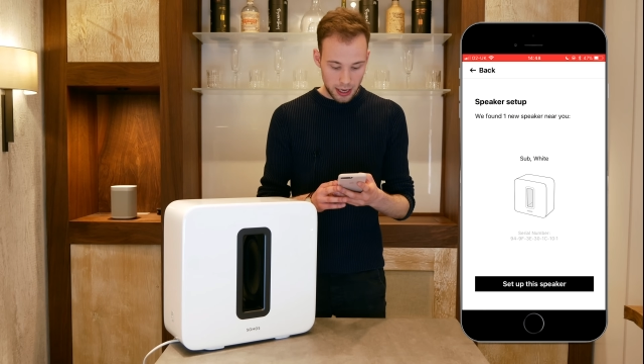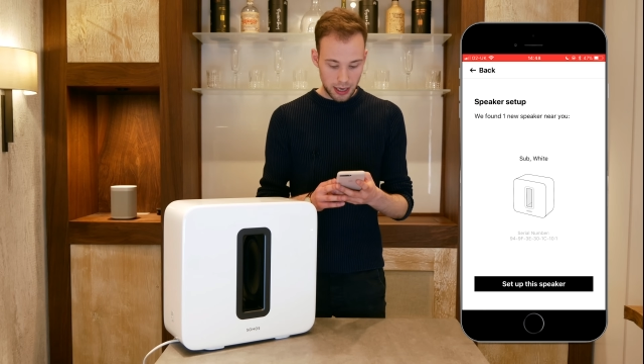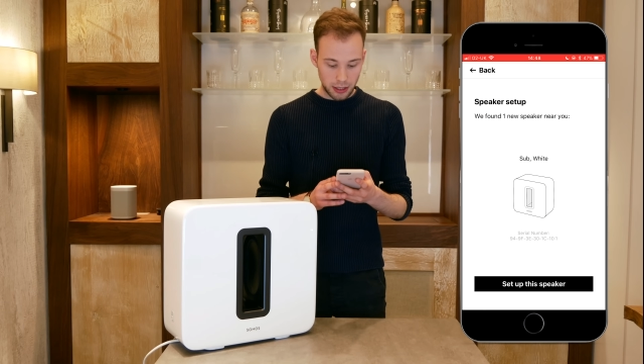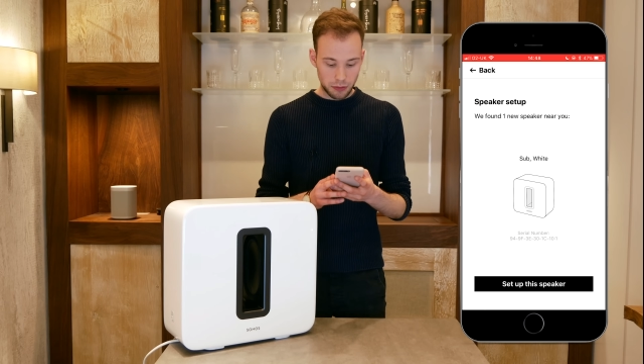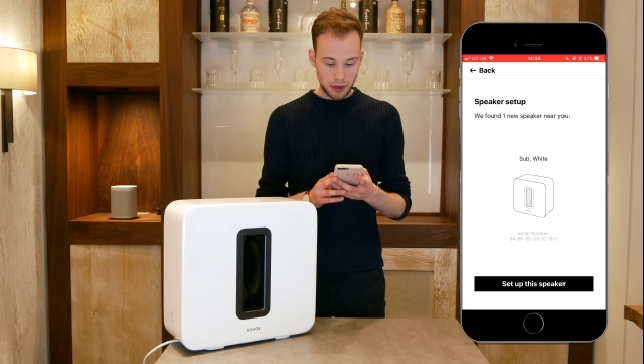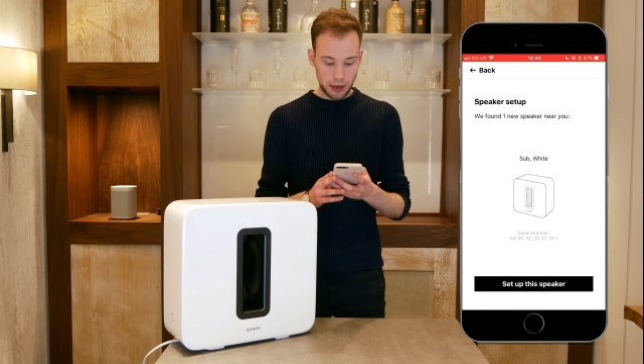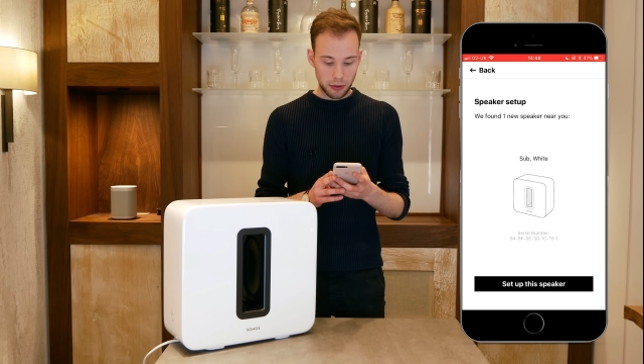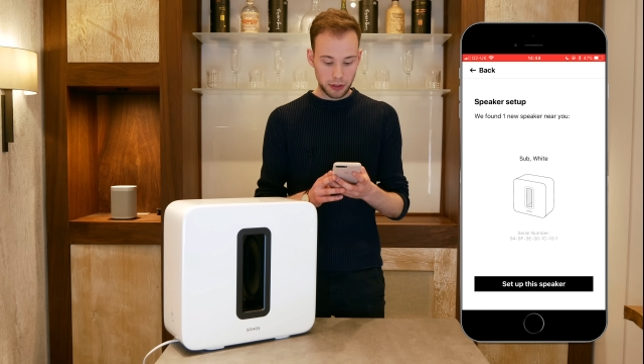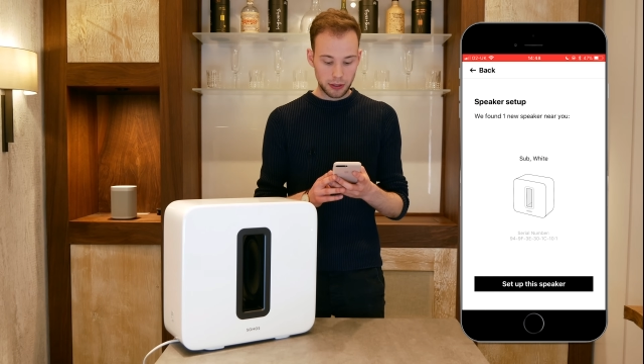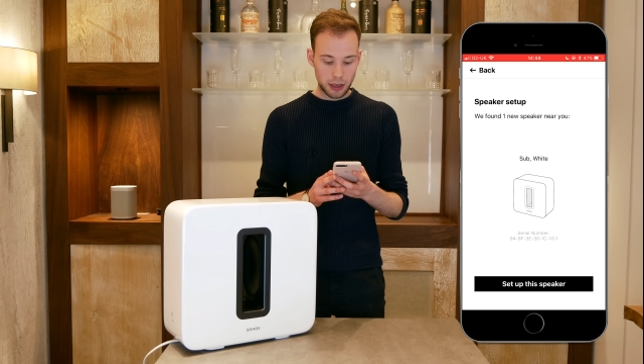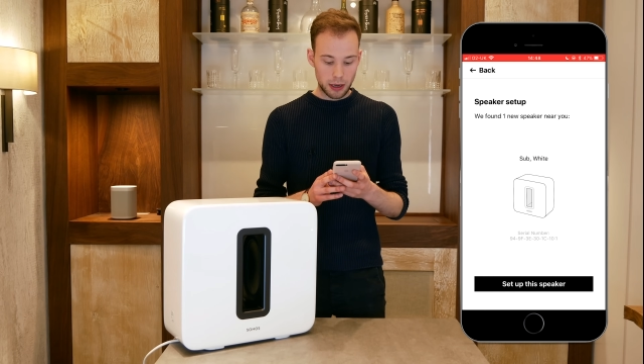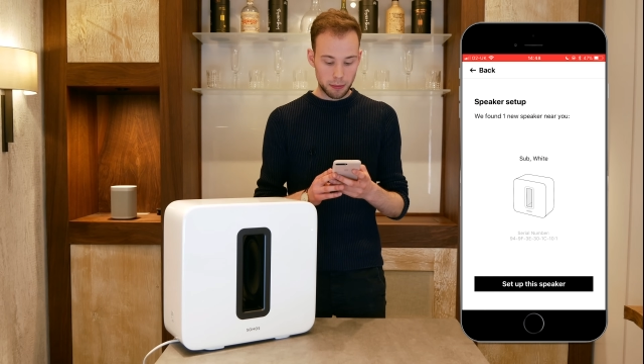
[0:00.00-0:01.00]
And it's found the
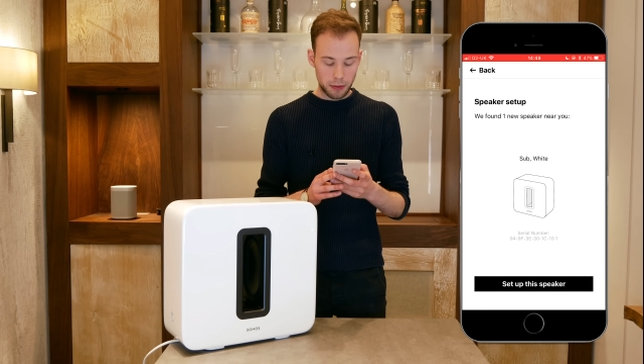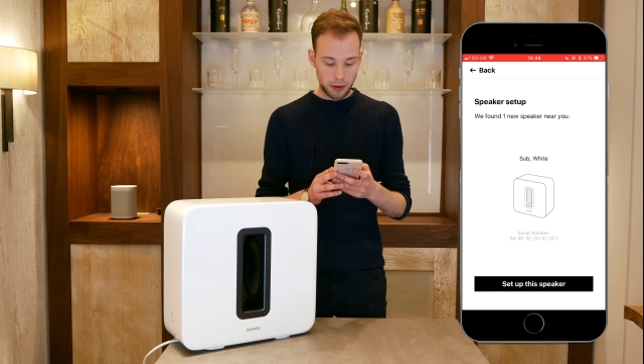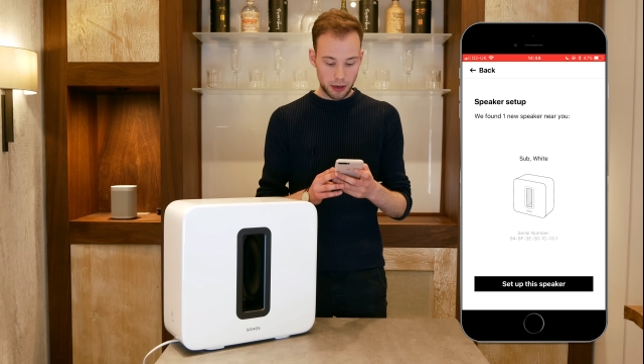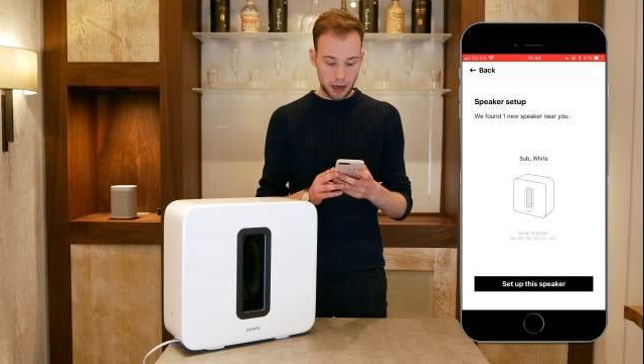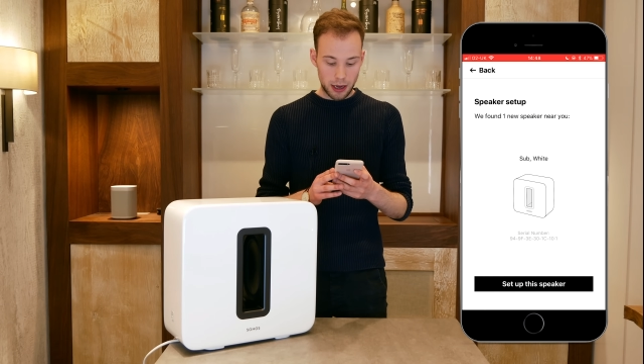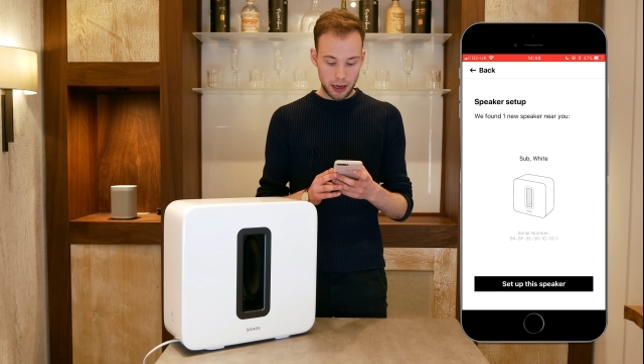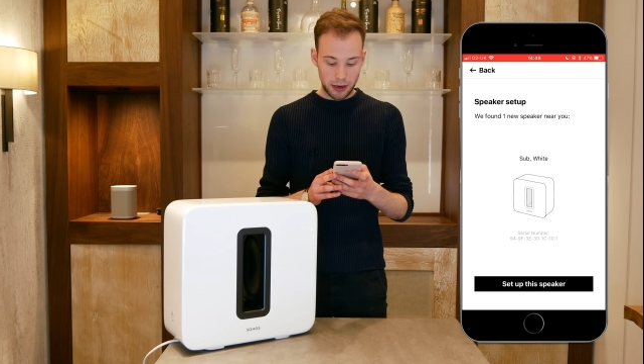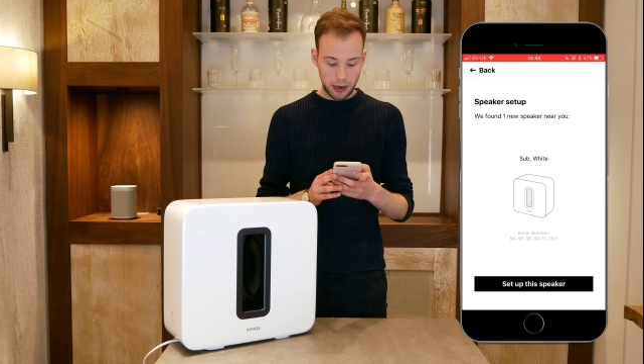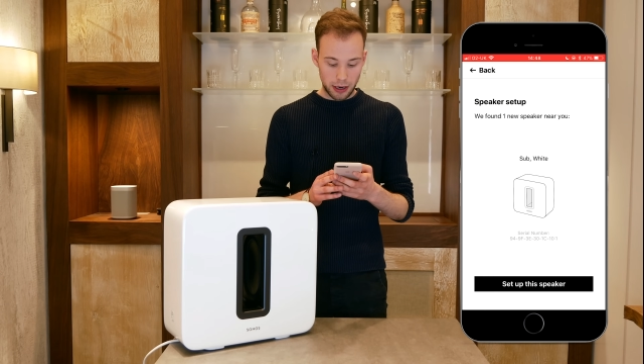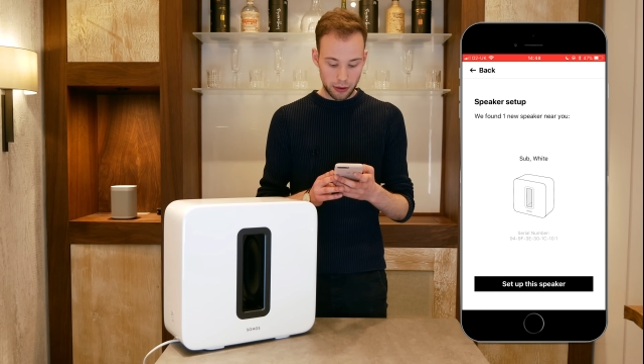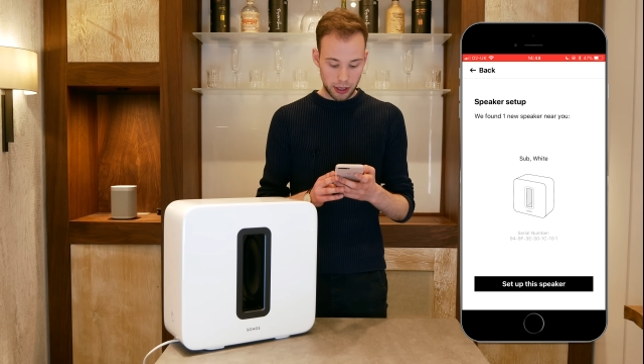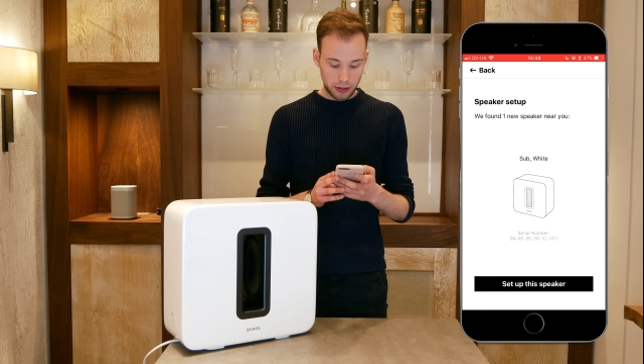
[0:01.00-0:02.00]
sub
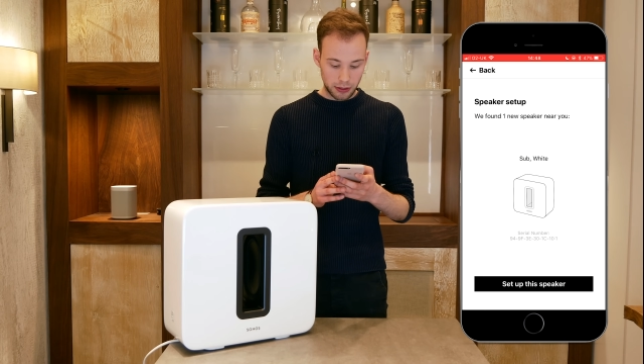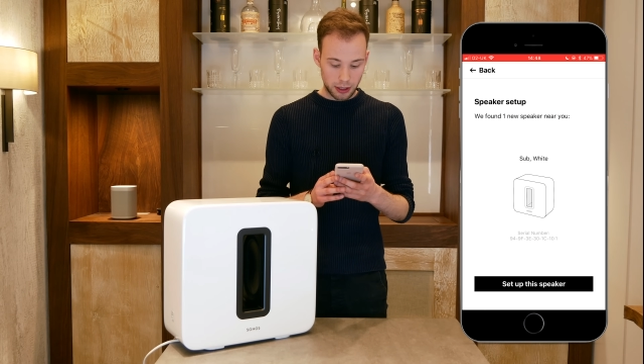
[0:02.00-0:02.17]
near us,